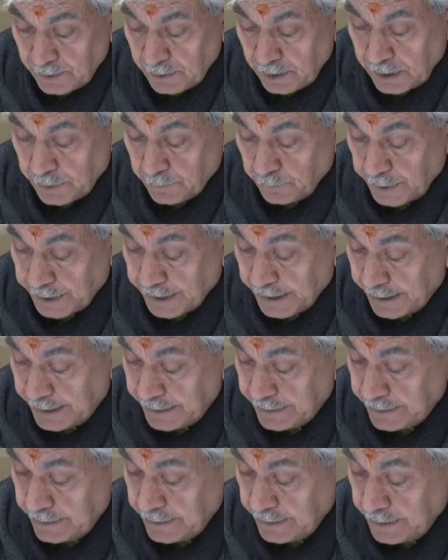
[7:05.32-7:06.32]
On one
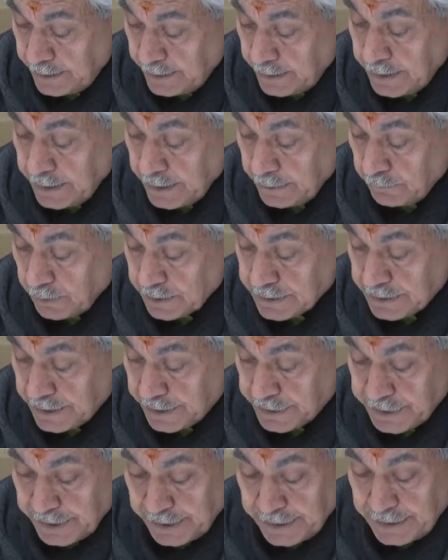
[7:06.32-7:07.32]
hand, he was
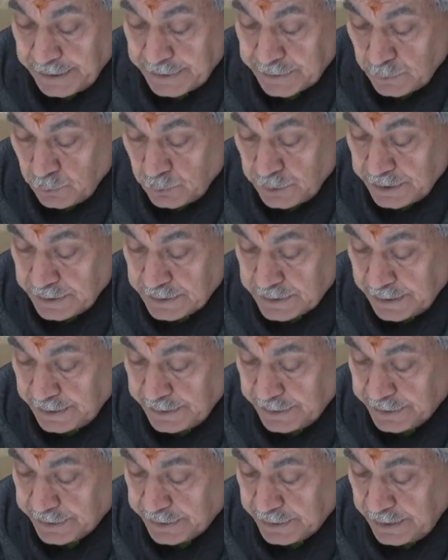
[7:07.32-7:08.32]
nurturing students
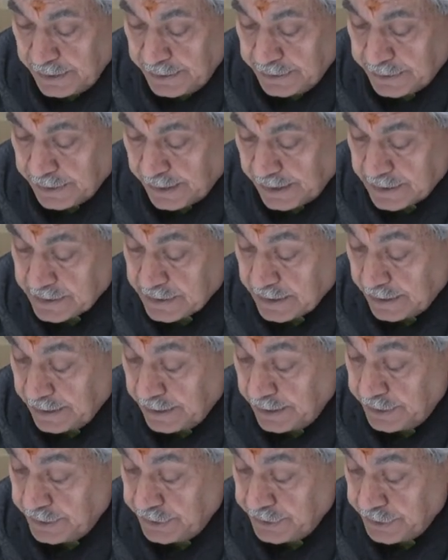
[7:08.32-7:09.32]
and interested
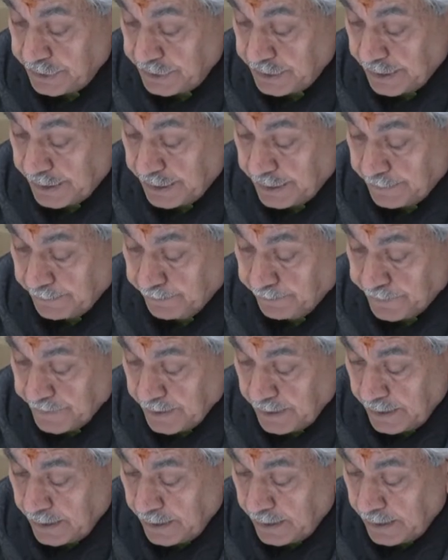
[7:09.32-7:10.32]
in engineering,
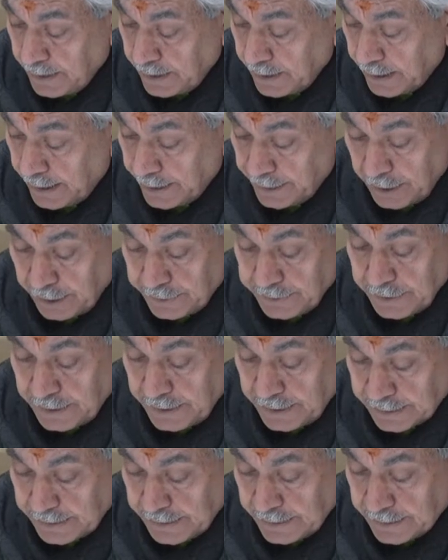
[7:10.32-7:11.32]
and on the
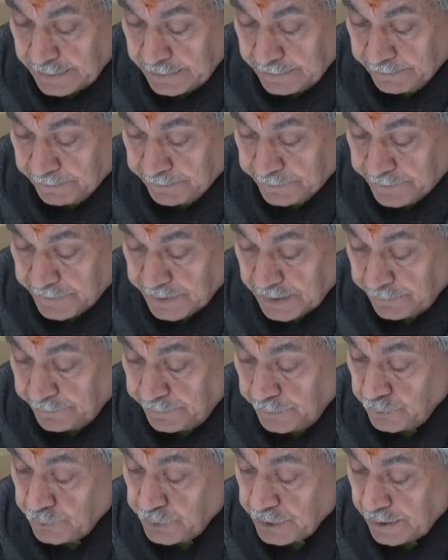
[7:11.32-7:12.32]
other, the
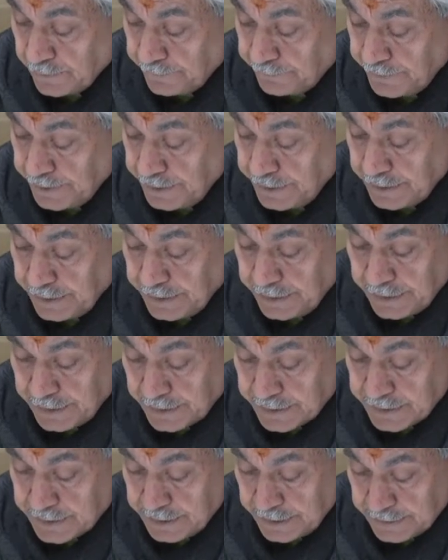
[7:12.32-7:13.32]
future of Indian
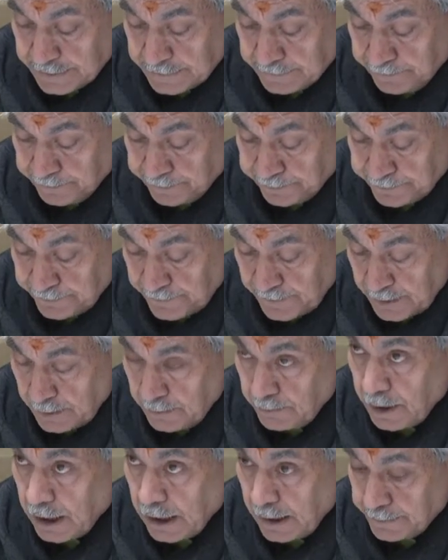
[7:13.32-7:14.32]
industry.
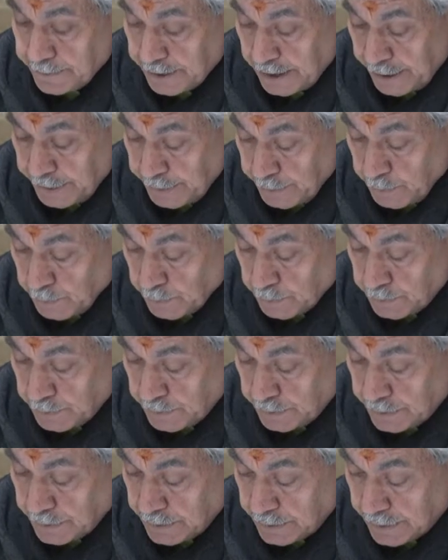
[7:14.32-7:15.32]
Mahamana knew
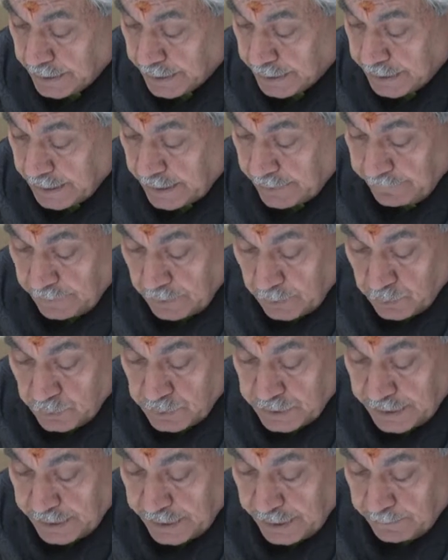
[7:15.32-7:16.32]
that the
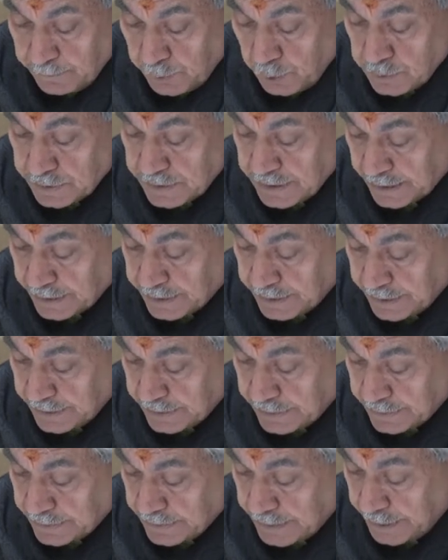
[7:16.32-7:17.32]
revolution in both
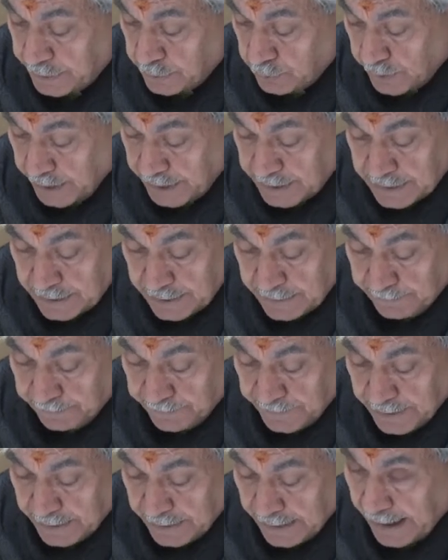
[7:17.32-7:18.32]
sectors, the education
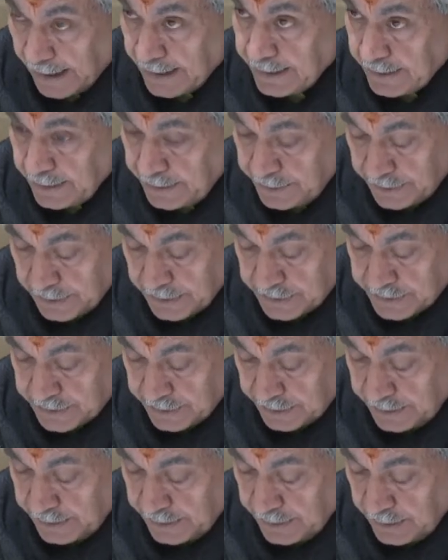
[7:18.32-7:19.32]
and the
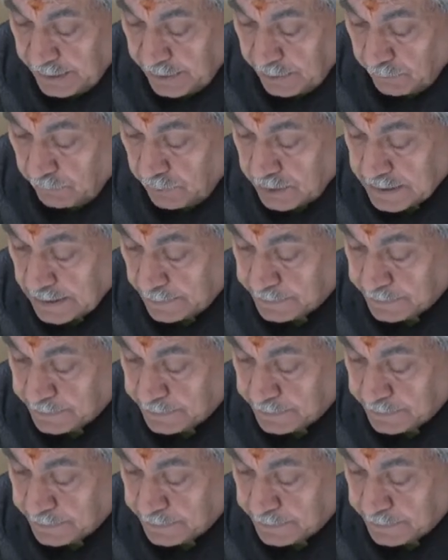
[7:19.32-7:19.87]
industry, was